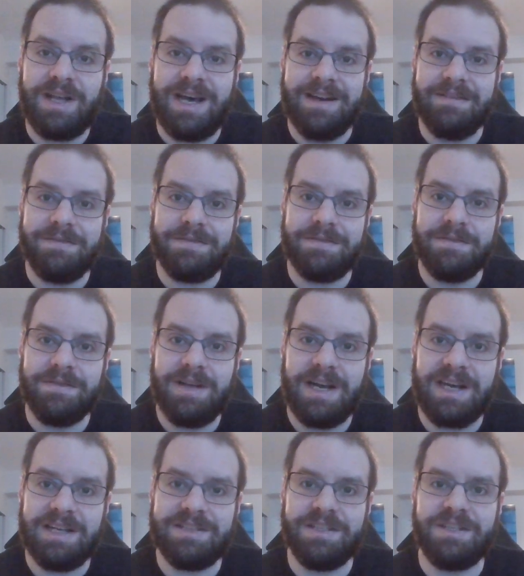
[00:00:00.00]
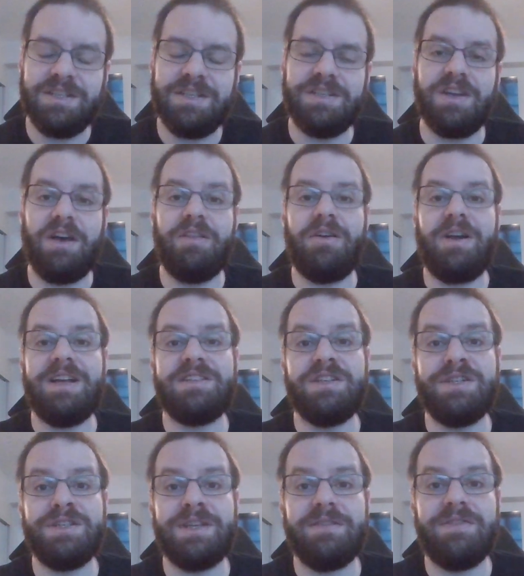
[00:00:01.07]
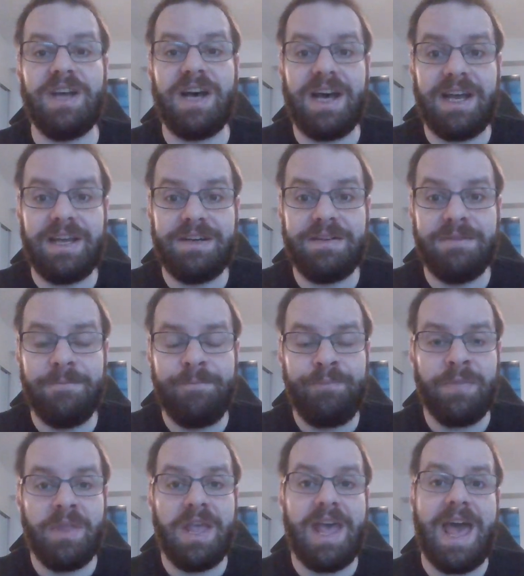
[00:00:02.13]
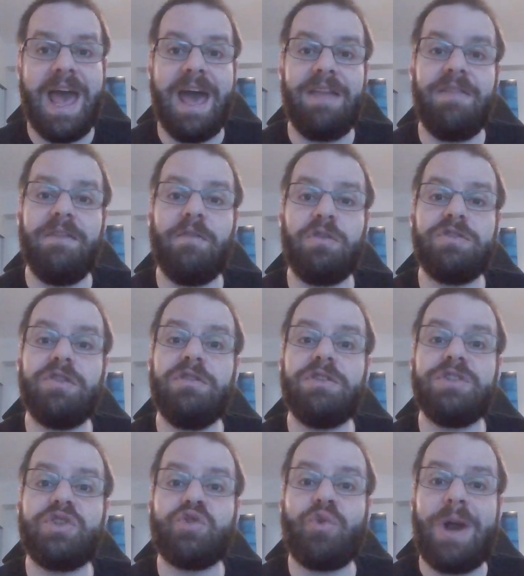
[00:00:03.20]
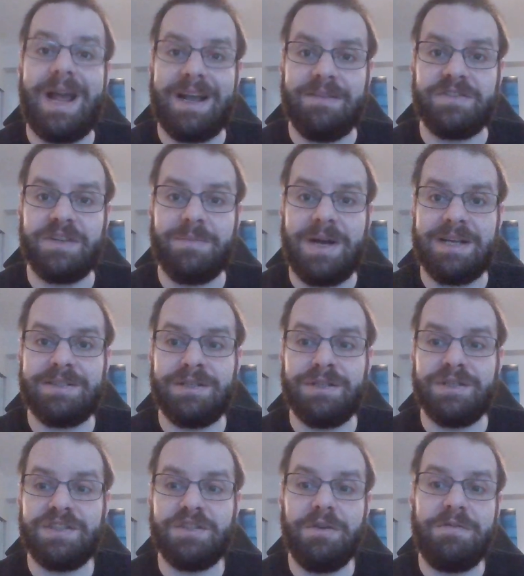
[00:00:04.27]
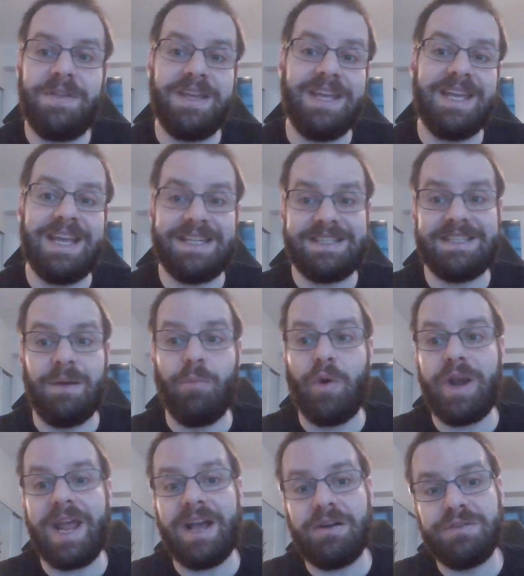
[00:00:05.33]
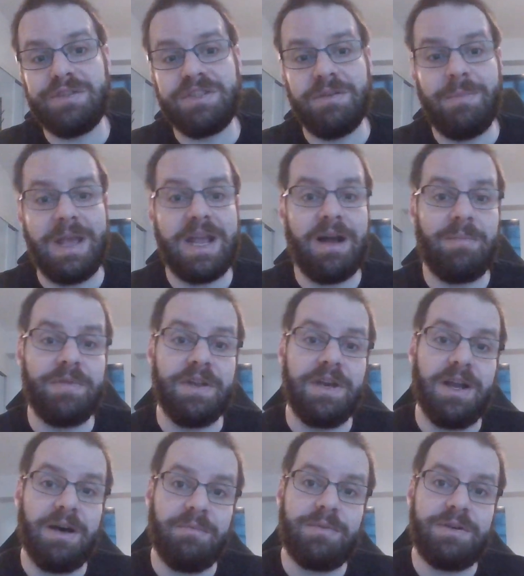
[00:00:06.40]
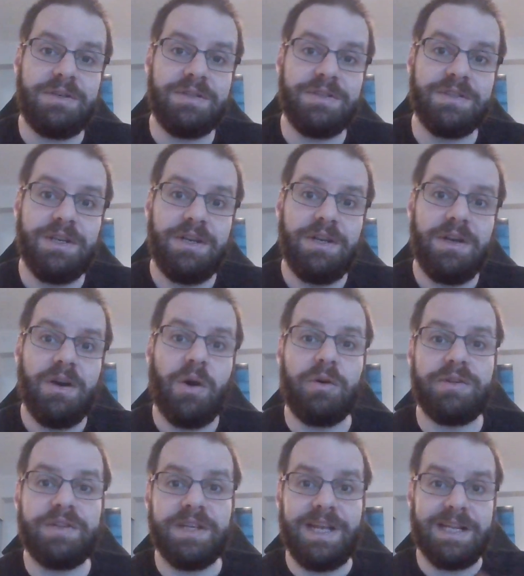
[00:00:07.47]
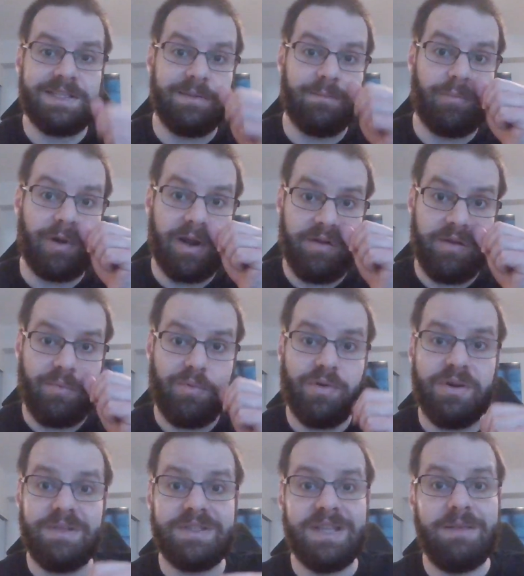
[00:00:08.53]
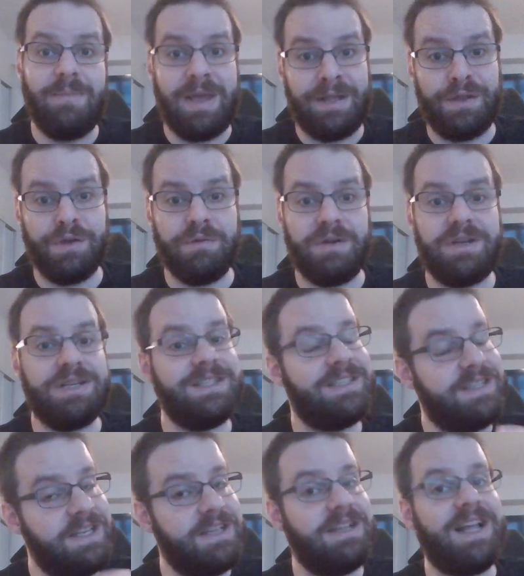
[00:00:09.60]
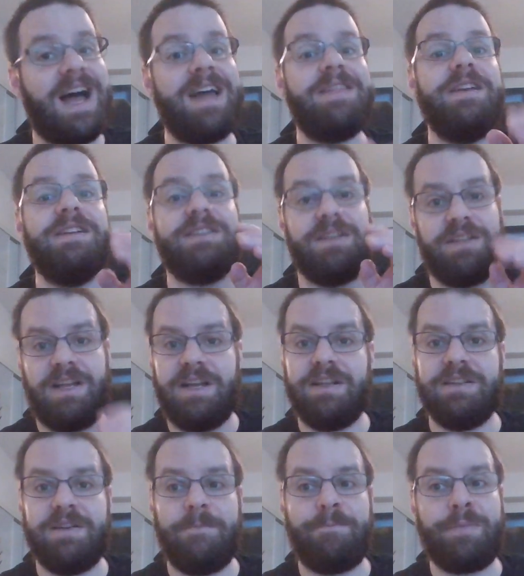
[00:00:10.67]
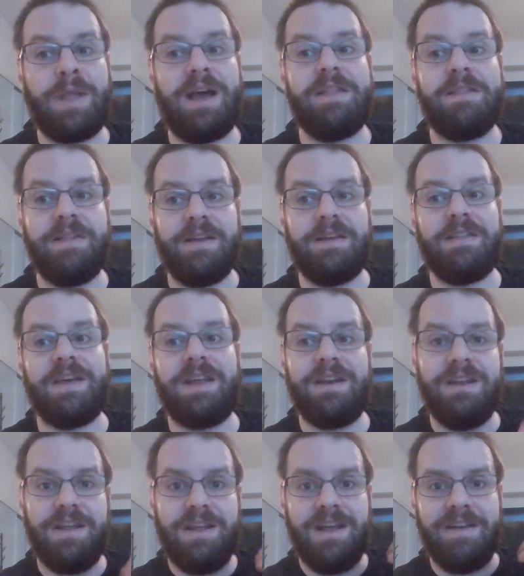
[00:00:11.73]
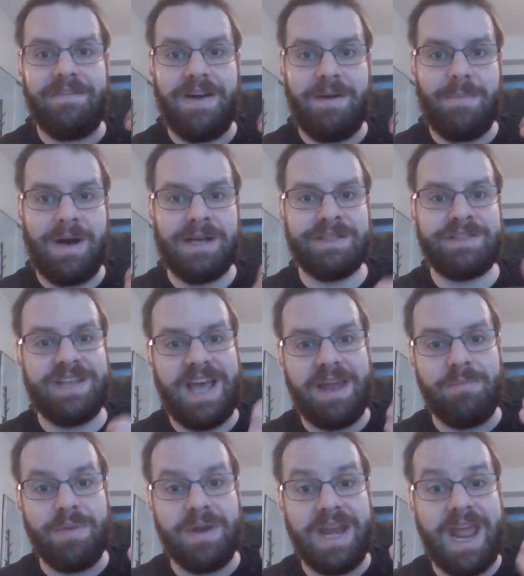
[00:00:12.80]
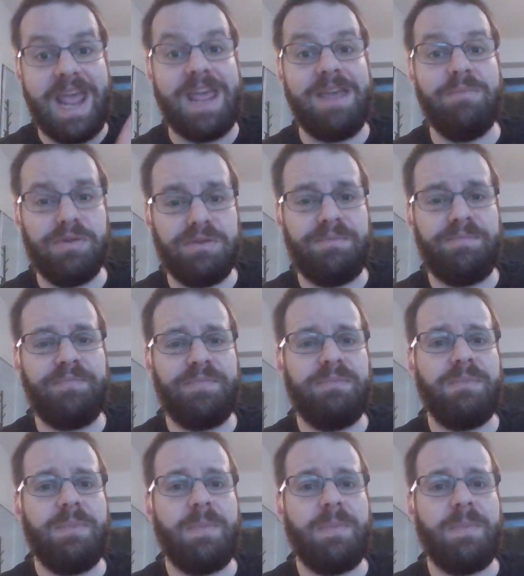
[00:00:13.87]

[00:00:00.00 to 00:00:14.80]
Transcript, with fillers: a lot of hostages, other hostages have died and they've also lost track of some hostages. So if they can get someone else to make up the numbers or to get some brownie points, they may do it. Still, I think it's unlikely. I think that if Hamas had been able